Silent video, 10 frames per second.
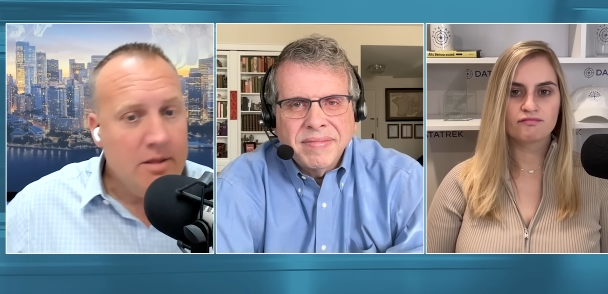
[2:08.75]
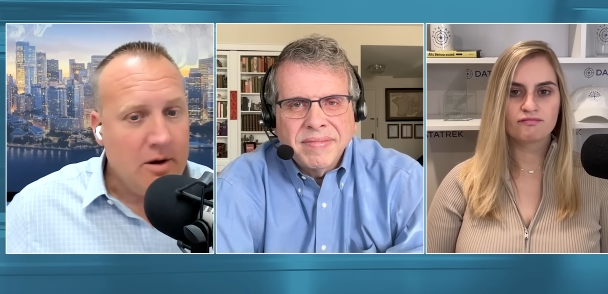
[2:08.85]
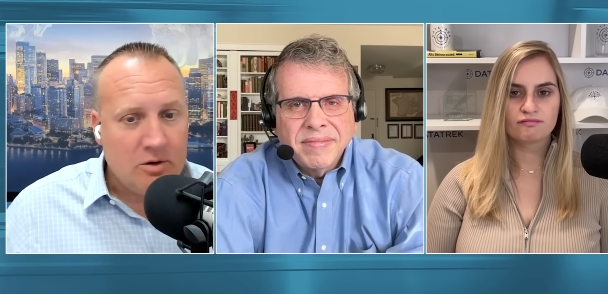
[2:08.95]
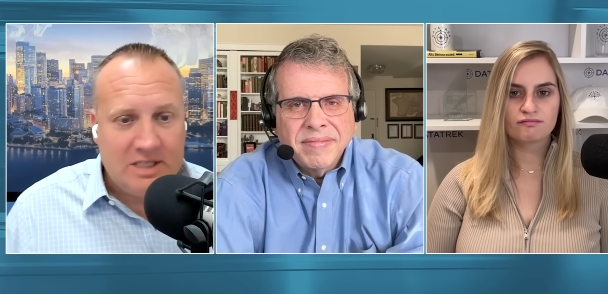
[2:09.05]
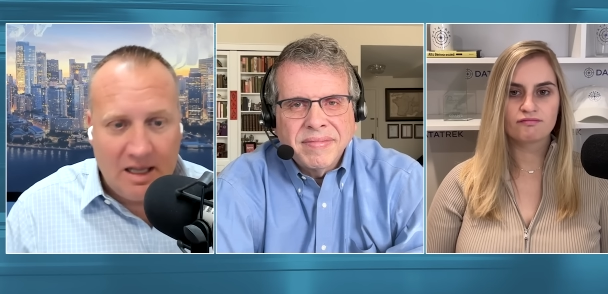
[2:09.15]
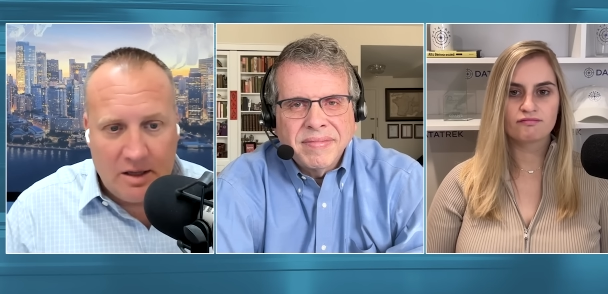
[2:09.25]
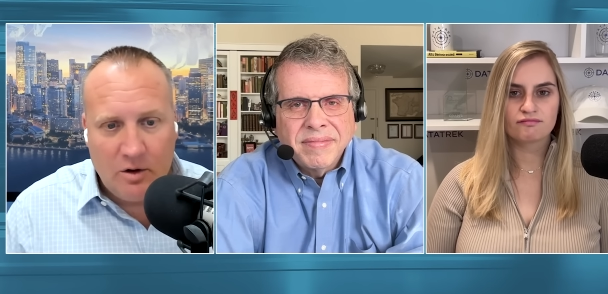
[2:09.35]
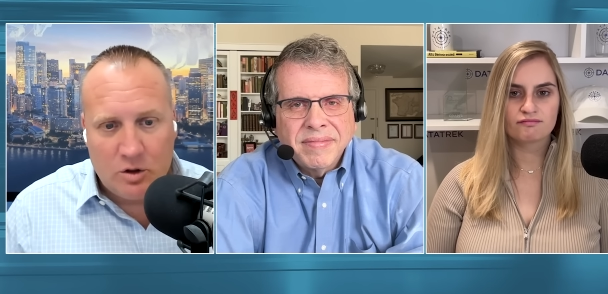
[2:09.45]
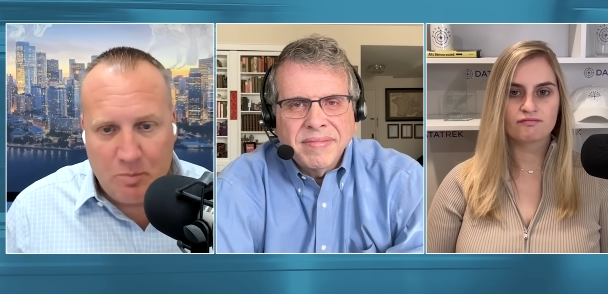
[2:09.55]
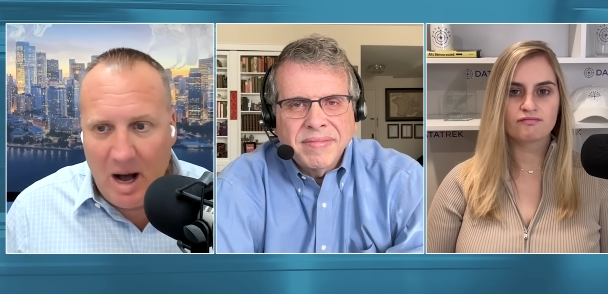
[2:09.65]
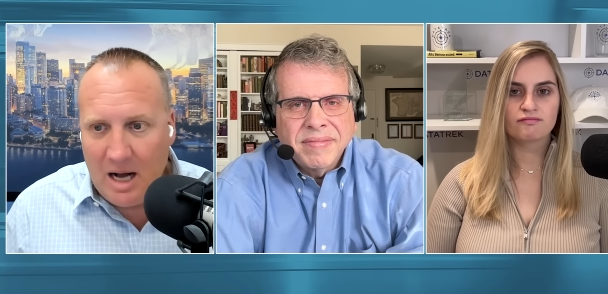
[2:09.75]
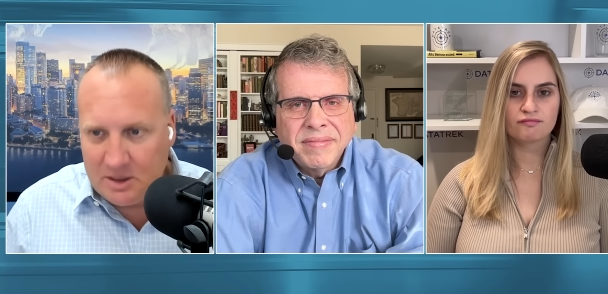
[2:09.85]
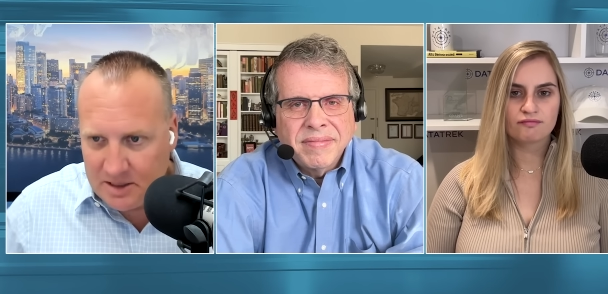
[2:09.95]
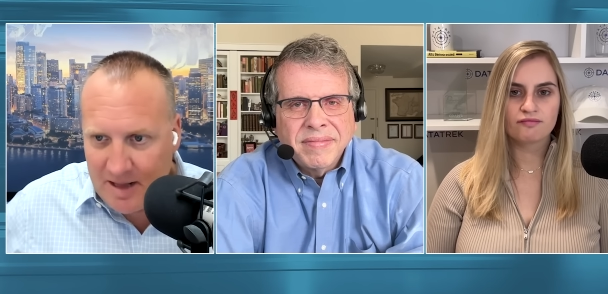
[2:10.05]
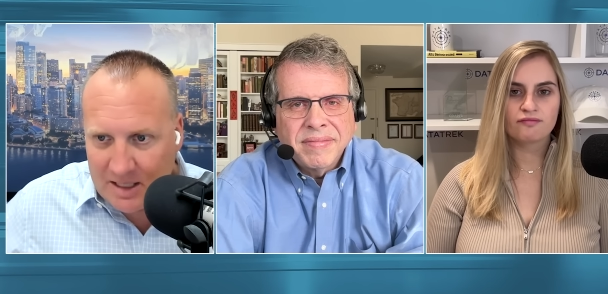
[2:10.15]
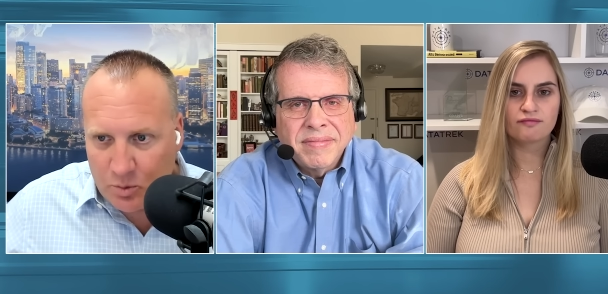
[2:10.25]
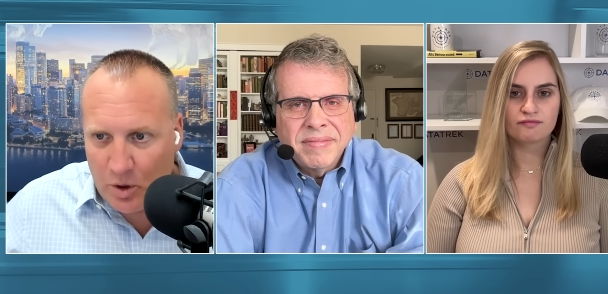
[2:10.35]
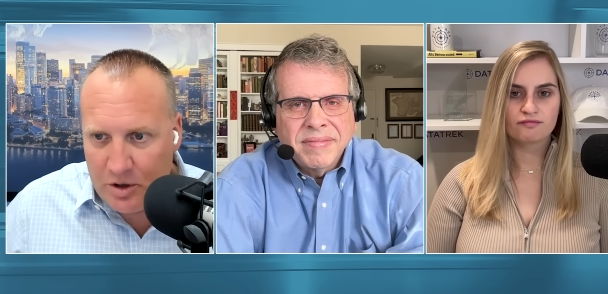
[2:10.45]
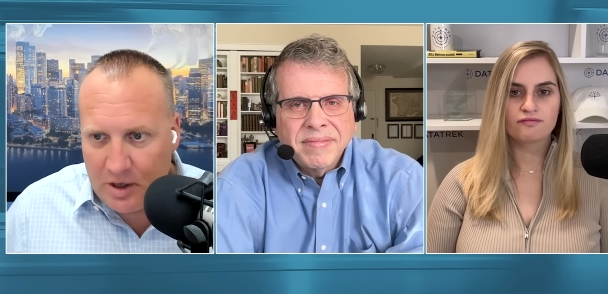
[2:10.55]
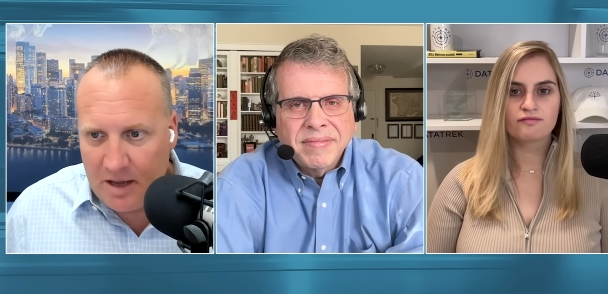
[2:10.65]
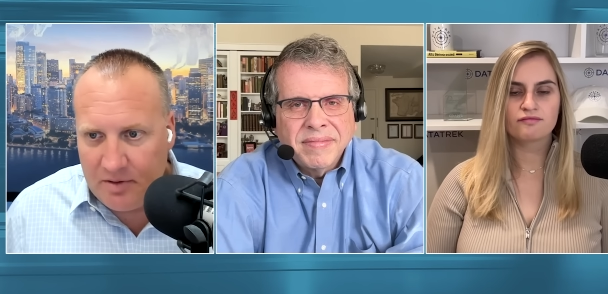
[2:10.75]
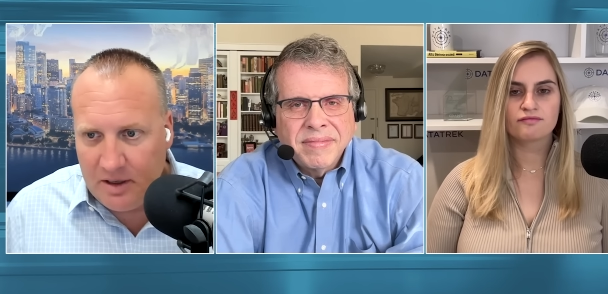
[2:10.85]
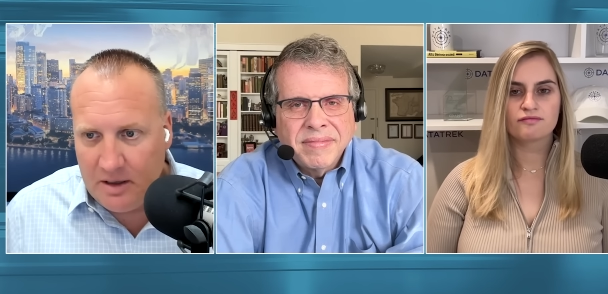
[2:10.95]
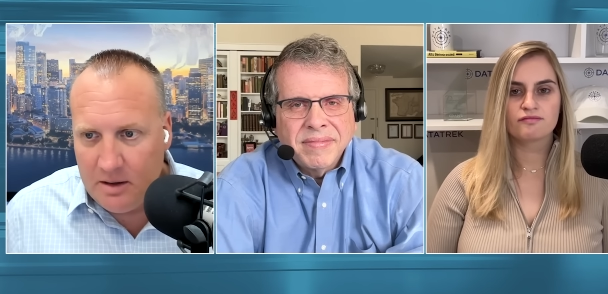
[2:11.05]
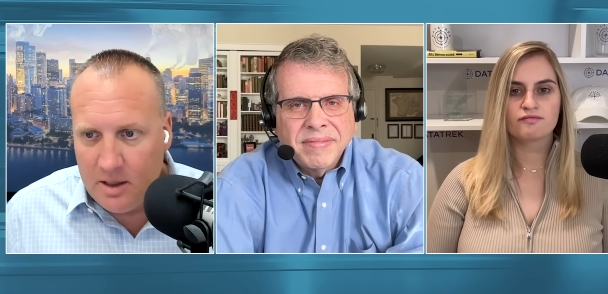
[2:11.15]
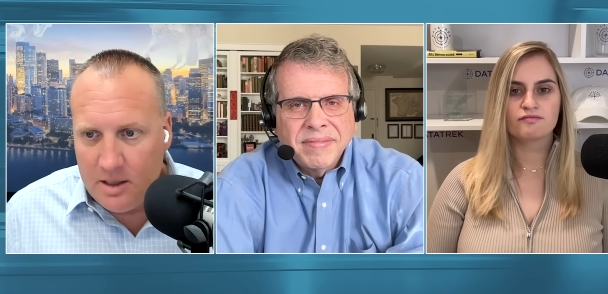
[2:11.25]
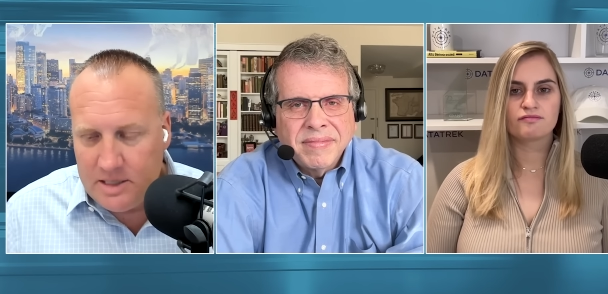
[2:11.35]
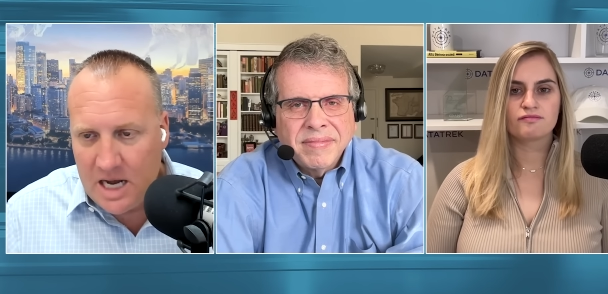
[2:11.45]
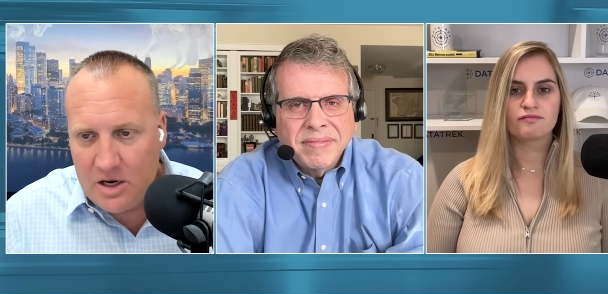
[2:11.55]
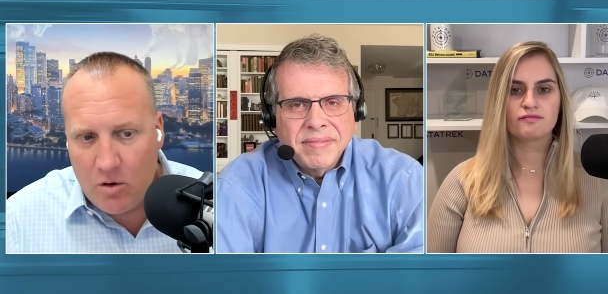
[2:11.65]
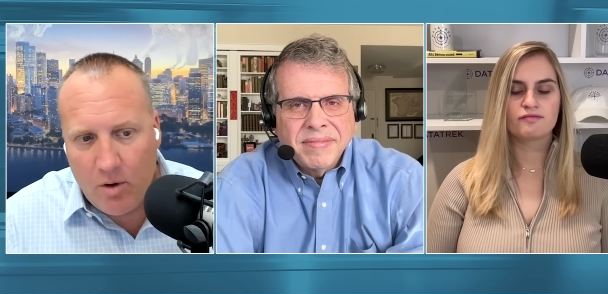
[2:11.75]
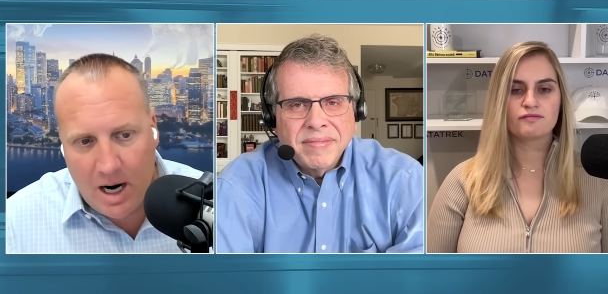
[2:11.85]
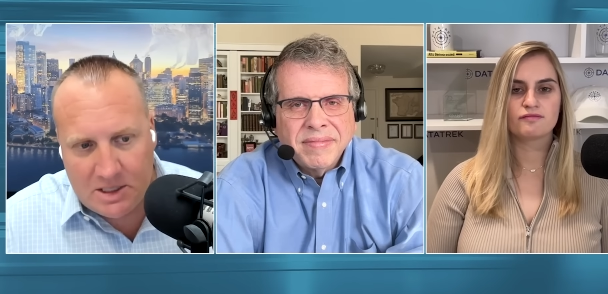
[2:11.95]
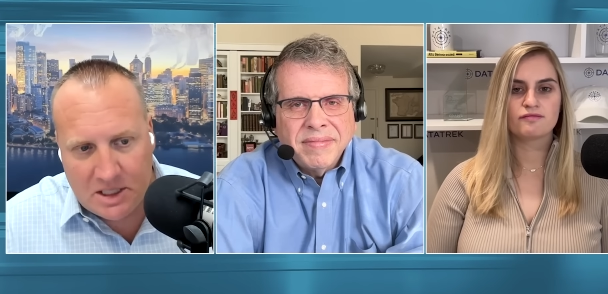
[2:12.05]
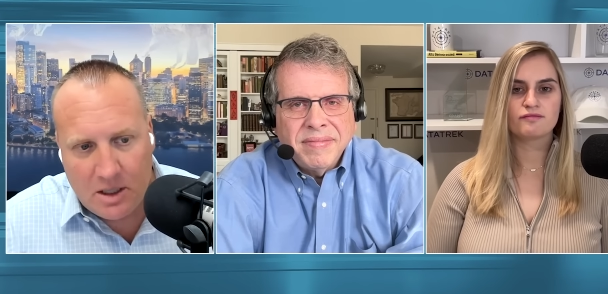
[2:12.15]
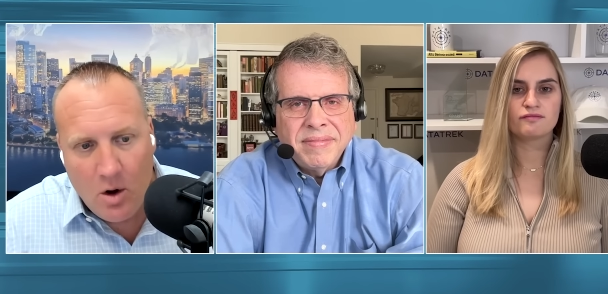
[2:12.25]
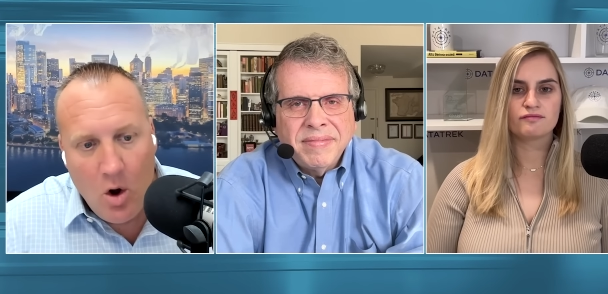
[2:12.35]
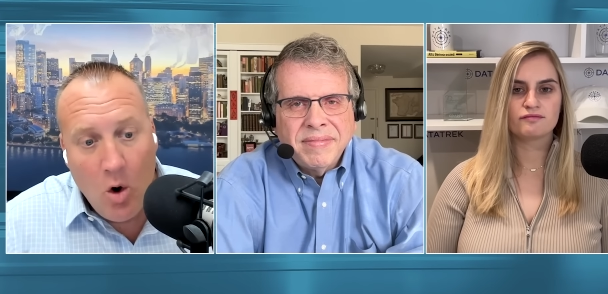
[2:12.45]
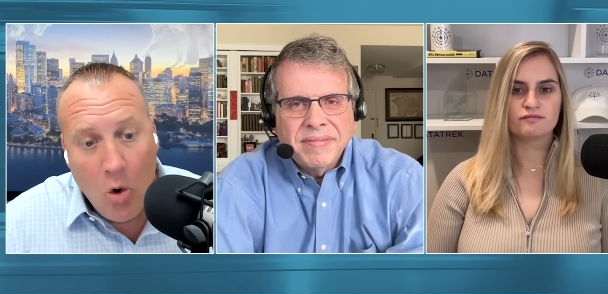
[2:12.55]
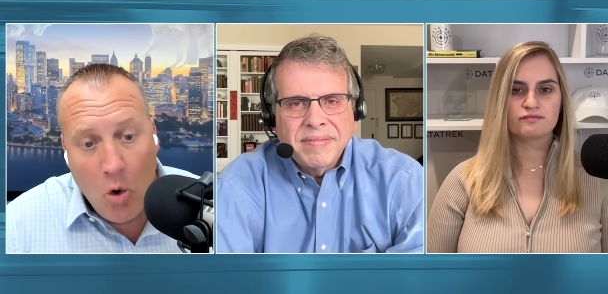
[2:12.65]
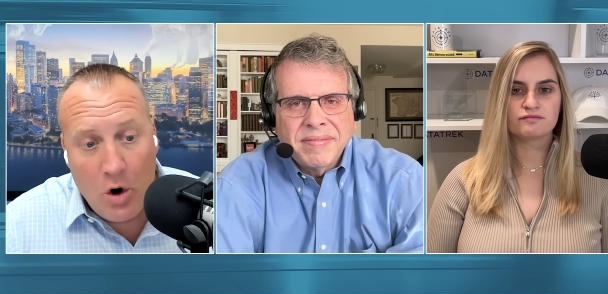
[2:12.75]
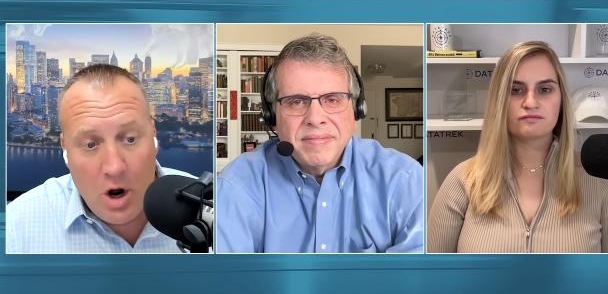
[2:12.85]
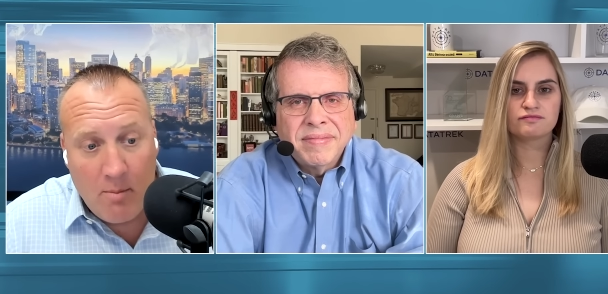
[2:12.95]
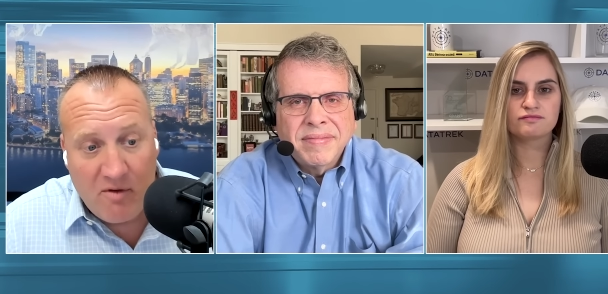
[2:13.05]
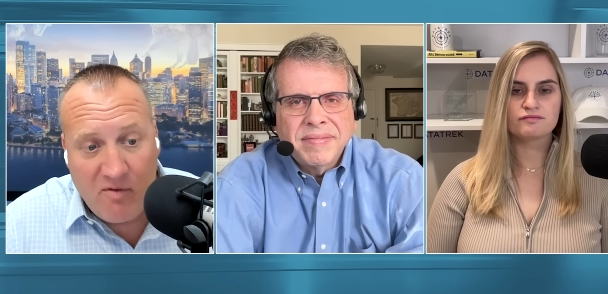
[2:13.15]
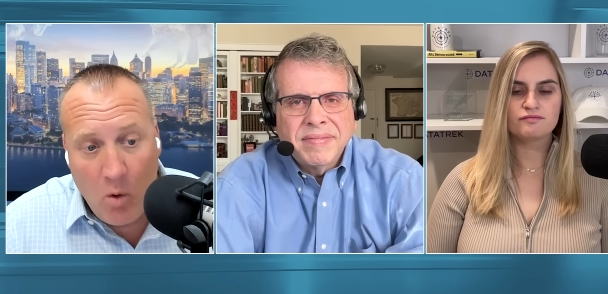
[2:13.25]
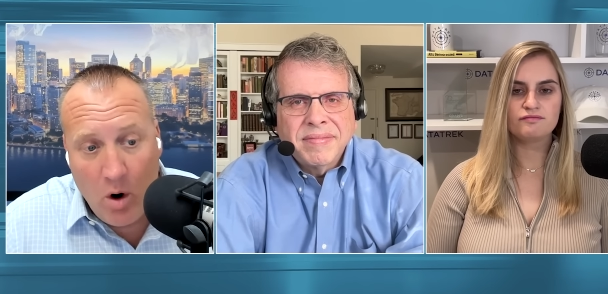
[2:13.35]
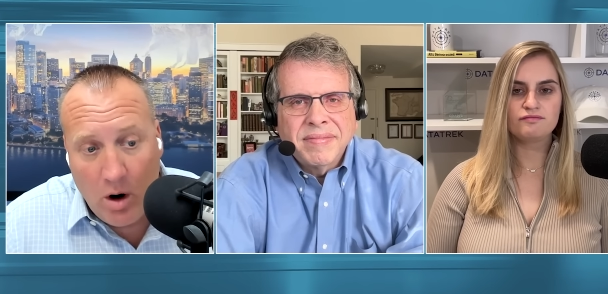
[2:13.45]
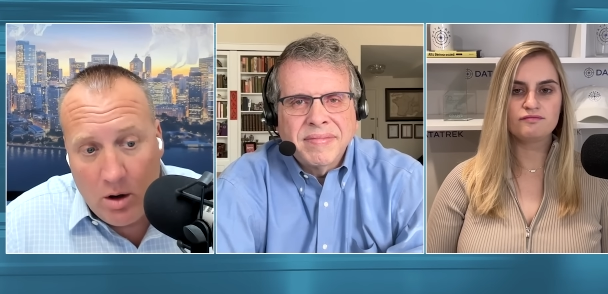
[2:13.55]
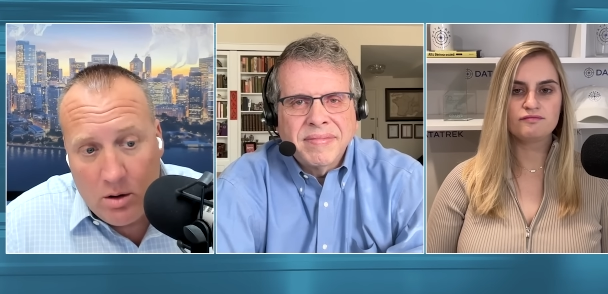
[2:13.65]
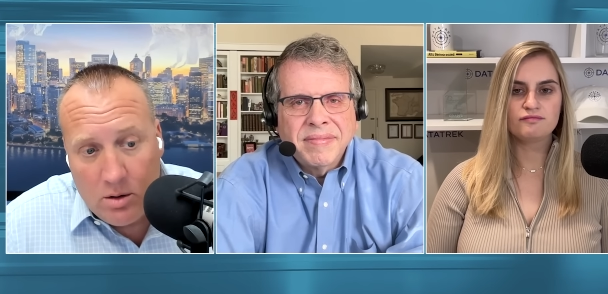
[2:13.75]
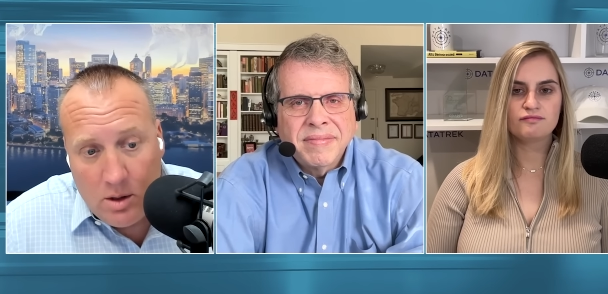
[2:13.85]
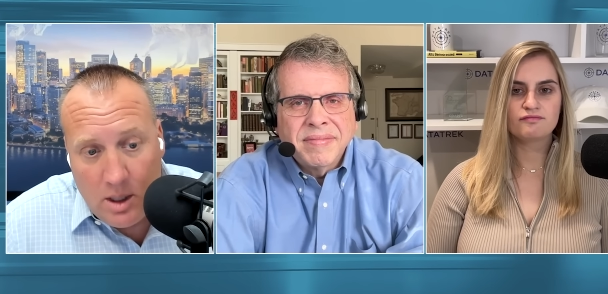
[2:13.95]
Speaker 1: they're selling those bonds, and that's where you get the 10 year rising. Or number four,